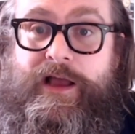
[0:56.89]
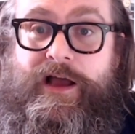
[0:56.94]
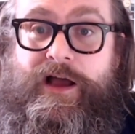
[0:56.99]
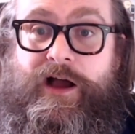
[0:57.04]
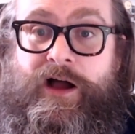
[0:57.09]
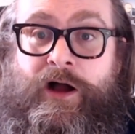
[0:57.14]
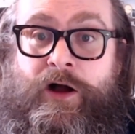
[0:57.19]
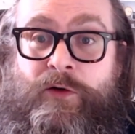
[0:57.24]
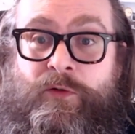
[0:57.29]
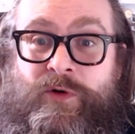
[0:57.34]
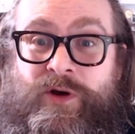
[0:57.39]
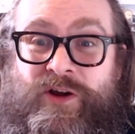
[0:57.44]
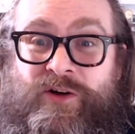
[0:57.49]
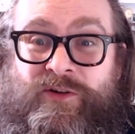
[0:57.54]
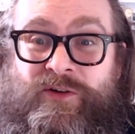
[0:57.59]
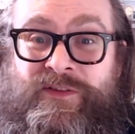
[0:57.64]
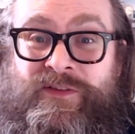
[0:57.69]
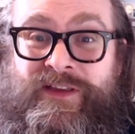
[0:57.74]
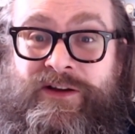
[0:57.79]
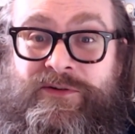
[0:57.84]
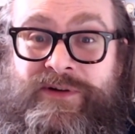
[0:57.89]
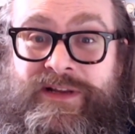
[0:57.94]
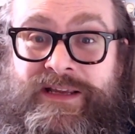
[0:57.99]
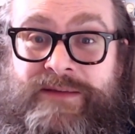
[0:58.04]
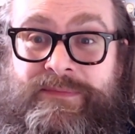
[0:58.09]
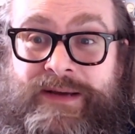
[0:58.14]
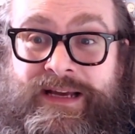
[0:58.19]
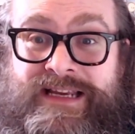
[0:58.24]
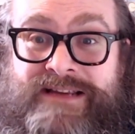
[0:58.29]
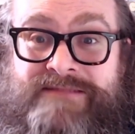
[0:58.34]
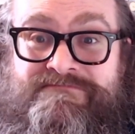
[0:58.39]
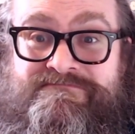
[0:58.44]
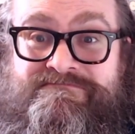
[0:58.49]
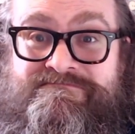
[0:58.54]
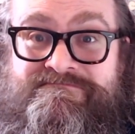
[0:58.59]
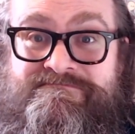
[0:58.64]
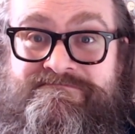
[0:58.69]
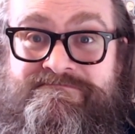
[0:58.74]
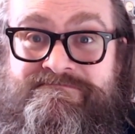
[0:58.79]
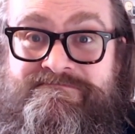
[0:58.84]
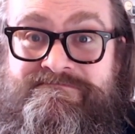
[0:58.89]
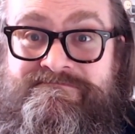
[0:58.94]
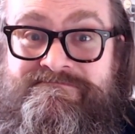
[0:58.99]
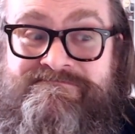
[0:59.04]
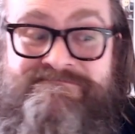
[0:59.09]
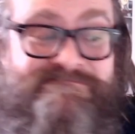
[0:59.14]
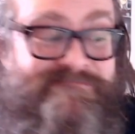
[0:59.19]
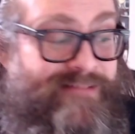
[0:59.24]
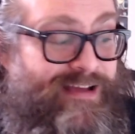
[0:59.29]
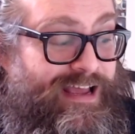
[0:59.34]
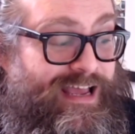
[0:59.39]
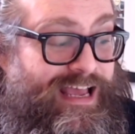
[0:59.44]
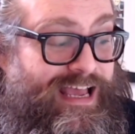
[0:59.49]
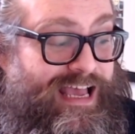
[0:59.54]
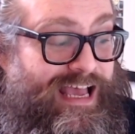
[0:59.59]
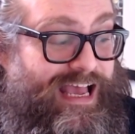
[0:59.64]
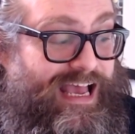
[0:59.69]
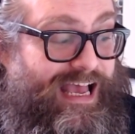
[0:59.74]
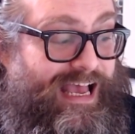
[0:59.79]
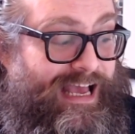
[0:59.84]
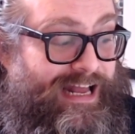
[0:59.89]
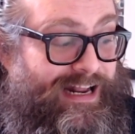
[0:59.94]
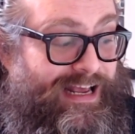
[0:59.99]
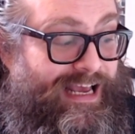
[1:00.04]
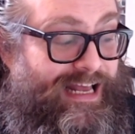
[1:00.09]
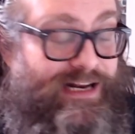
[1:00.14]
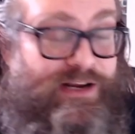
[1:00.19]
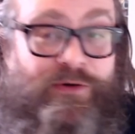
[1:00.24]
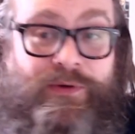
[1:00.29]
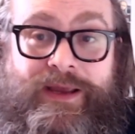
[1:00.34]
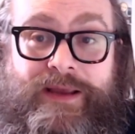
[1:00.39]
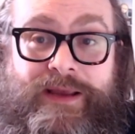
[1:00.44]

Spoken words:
I got on the old eBay and I had a quick